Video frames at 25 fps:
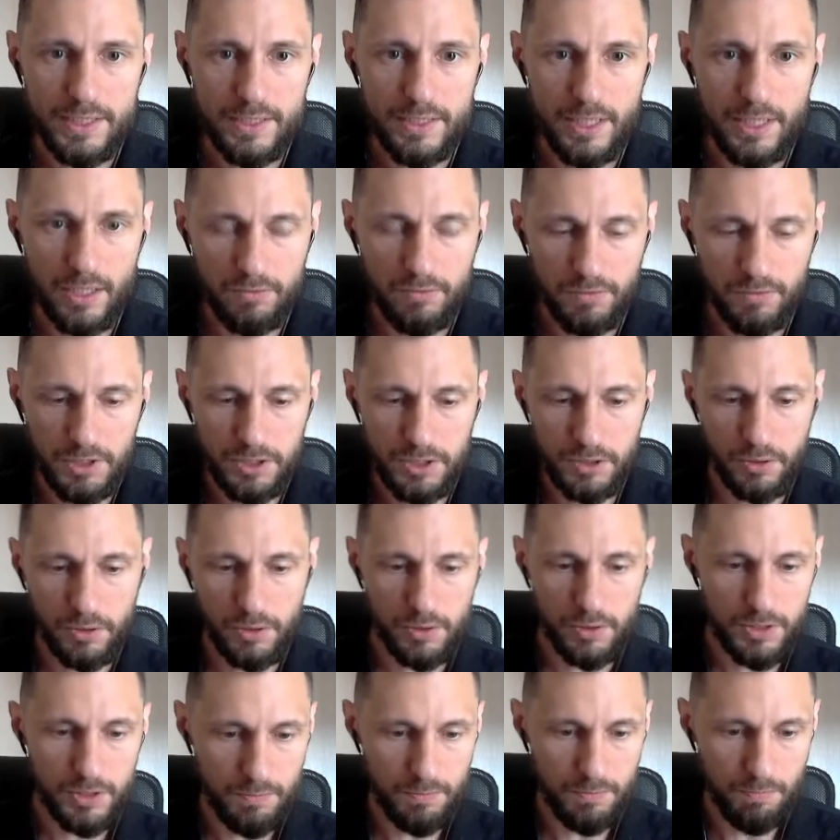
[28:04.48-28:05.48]
that
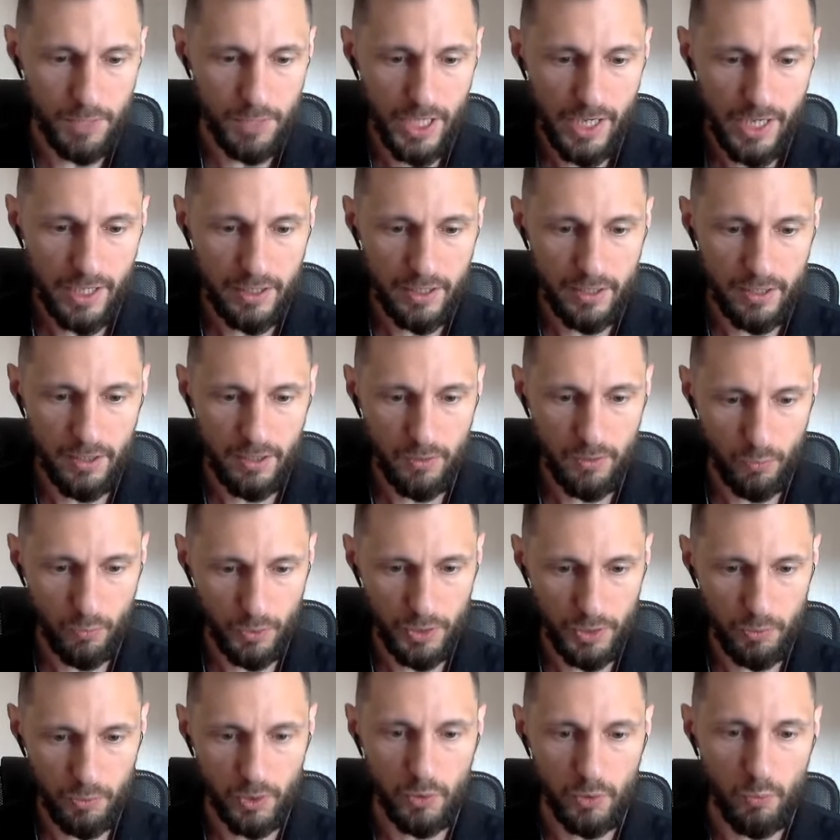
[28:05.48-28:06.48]
returns back,
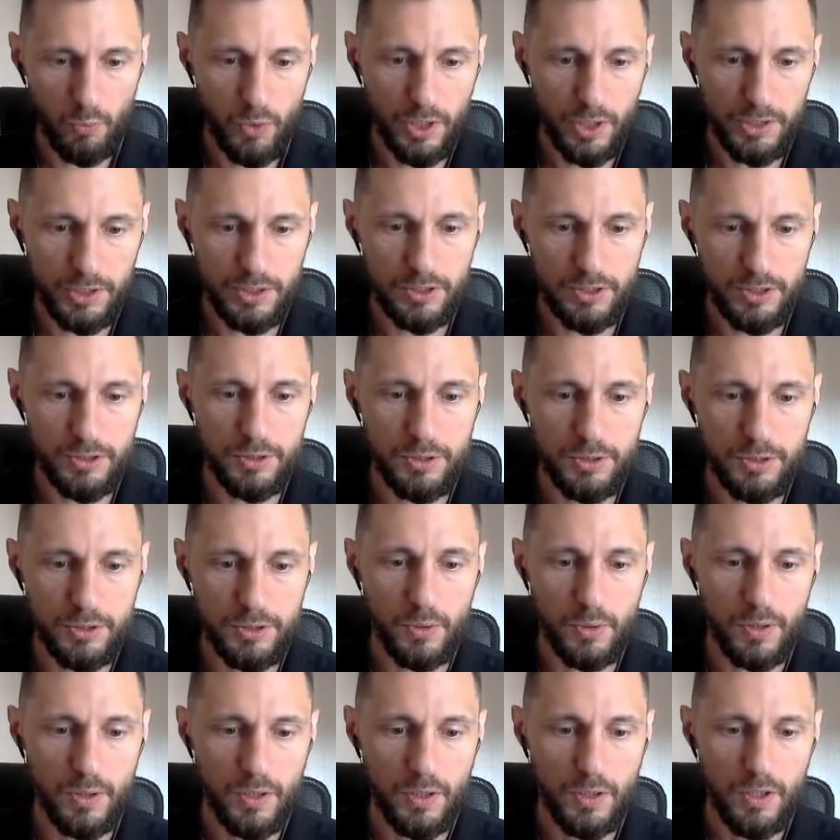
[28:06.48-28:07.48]
we will want
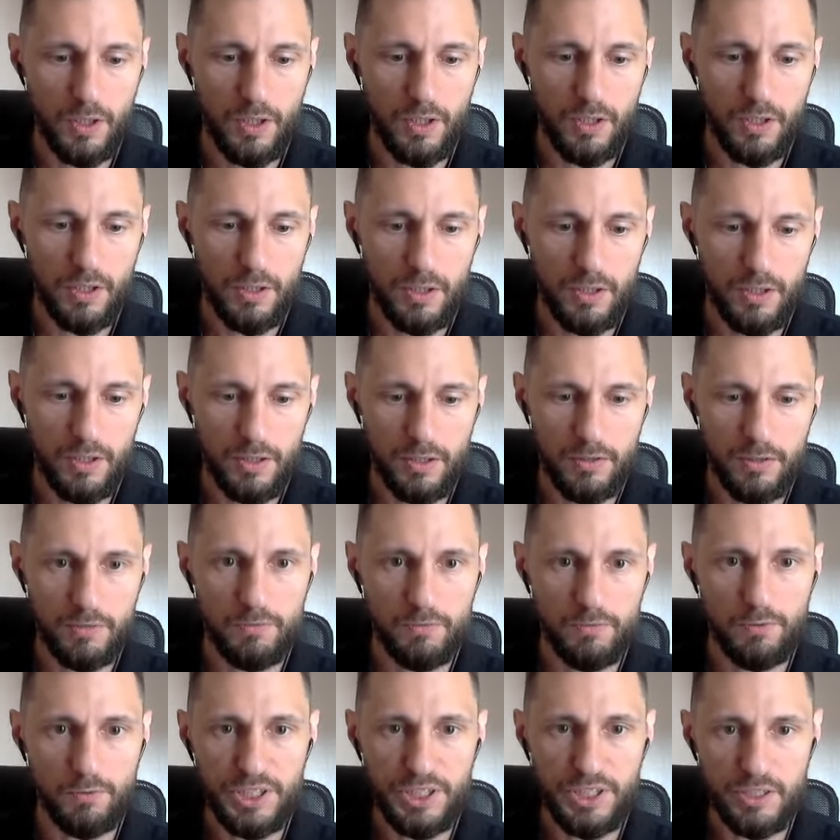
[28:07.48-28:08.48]
to
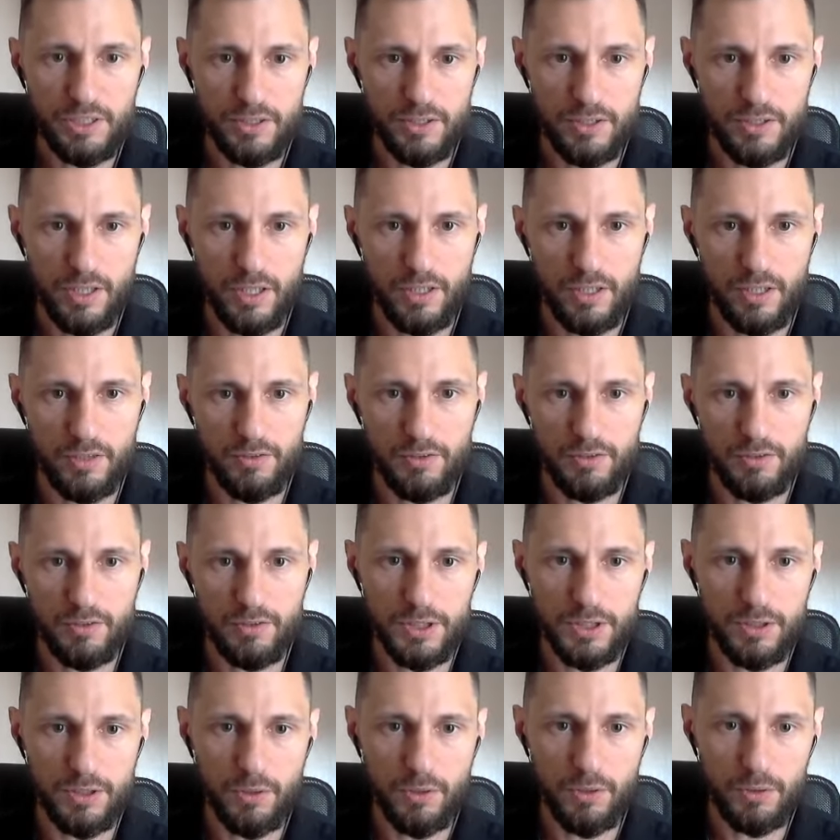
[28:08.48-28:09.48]
read the
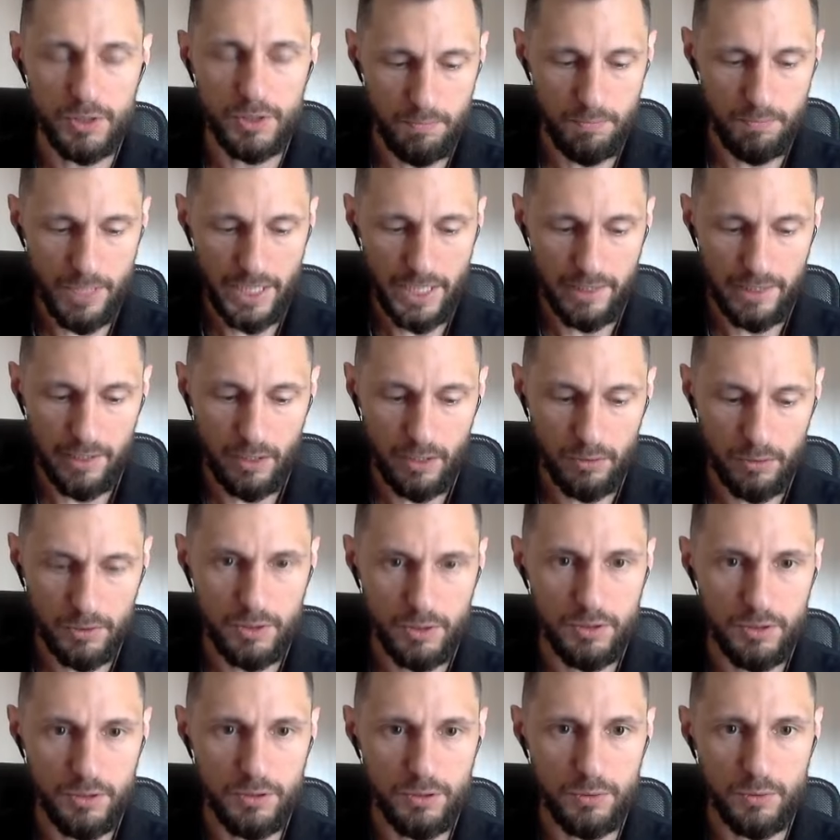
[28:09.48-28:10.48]
results back
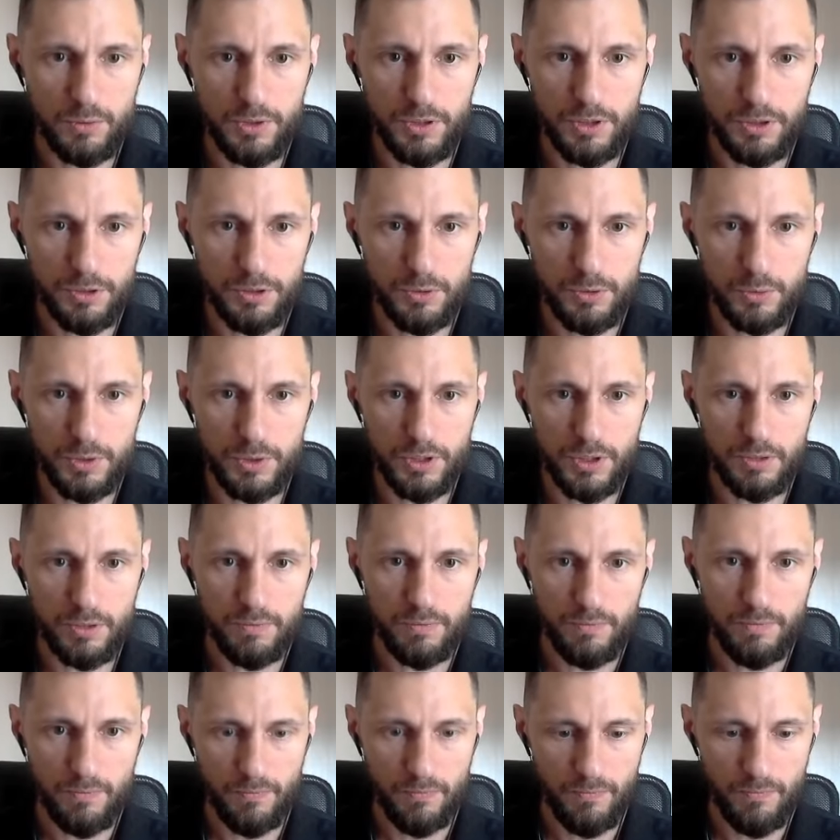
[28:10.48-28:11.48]
out to the user.
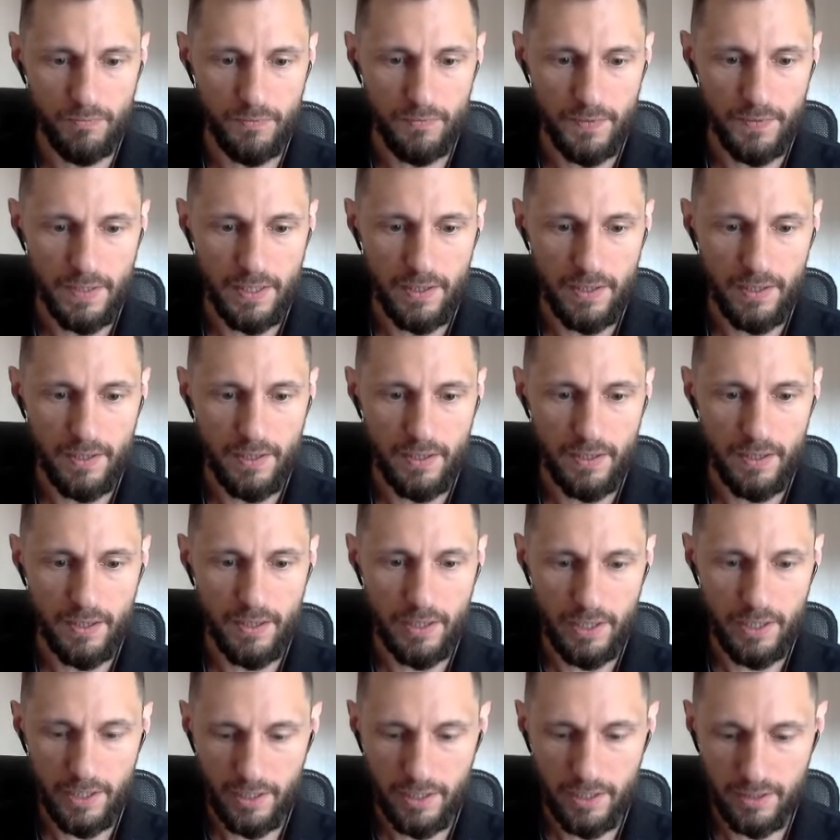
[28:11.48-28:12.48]

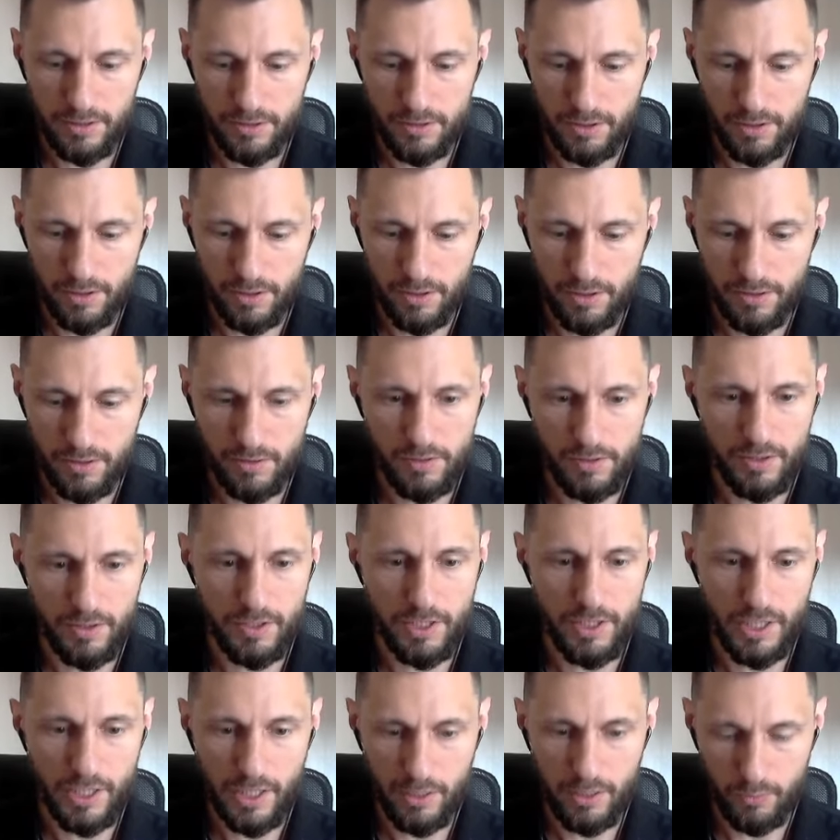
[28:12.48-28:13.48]
And
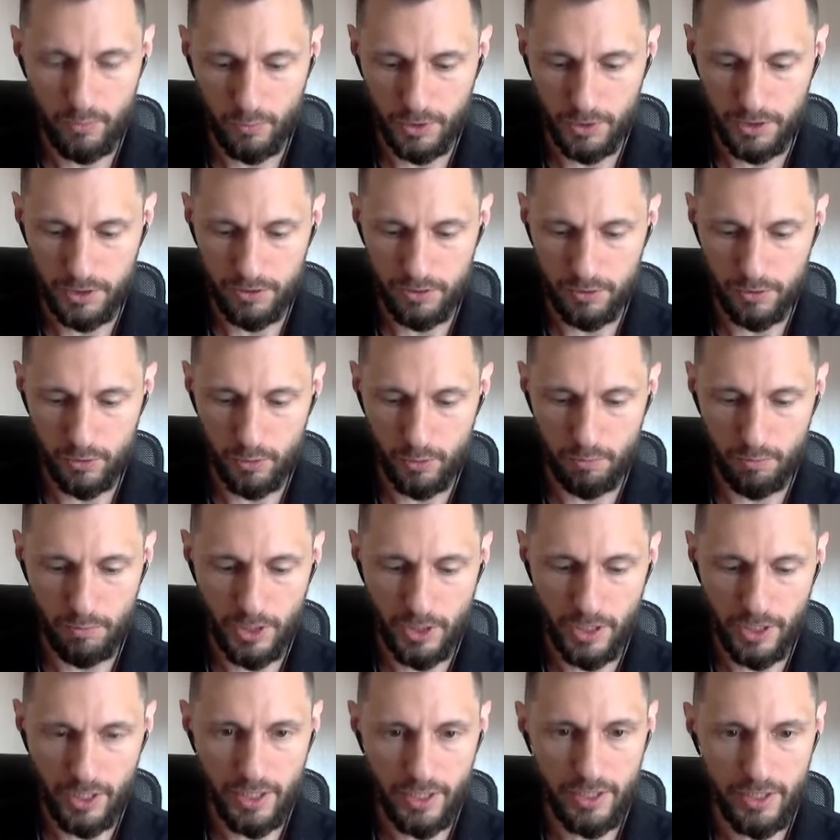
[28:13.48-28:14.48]
that we do
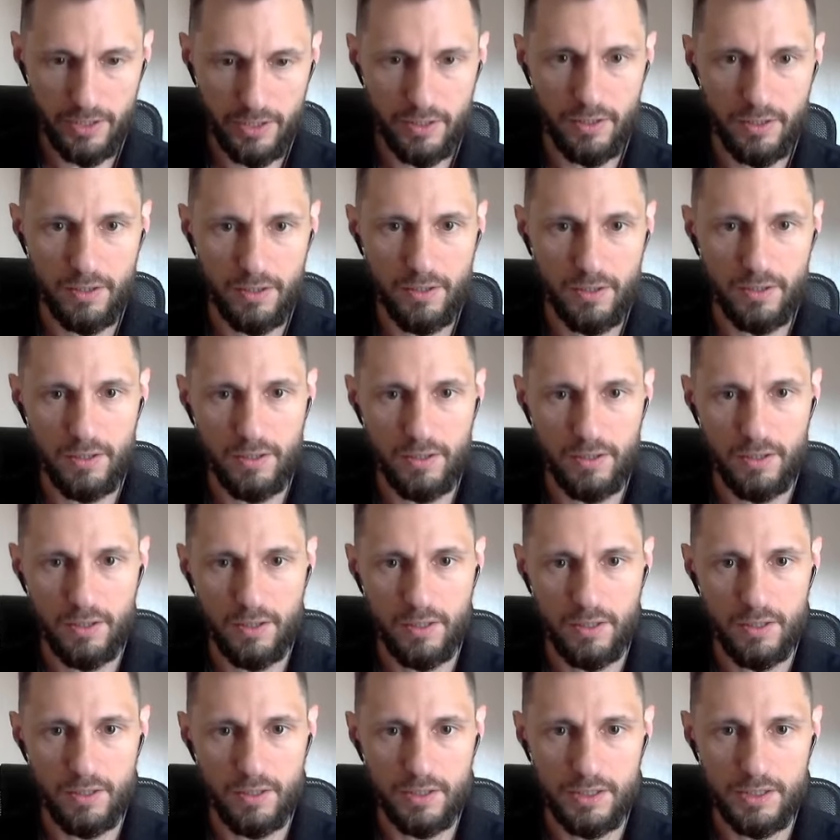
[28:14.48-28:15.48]
by
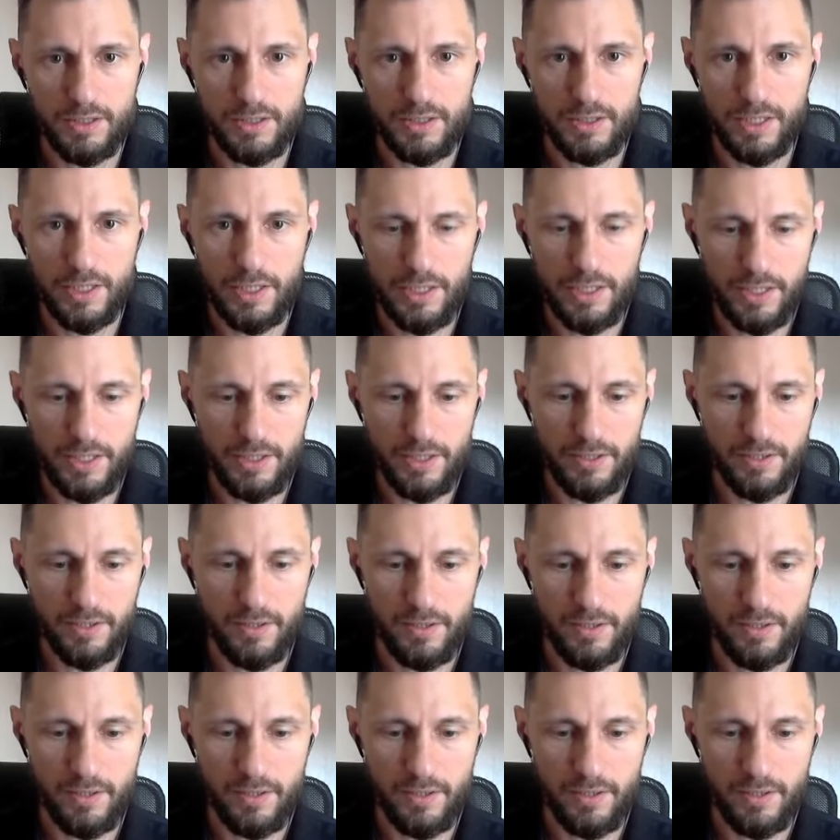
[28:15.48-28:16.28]
saying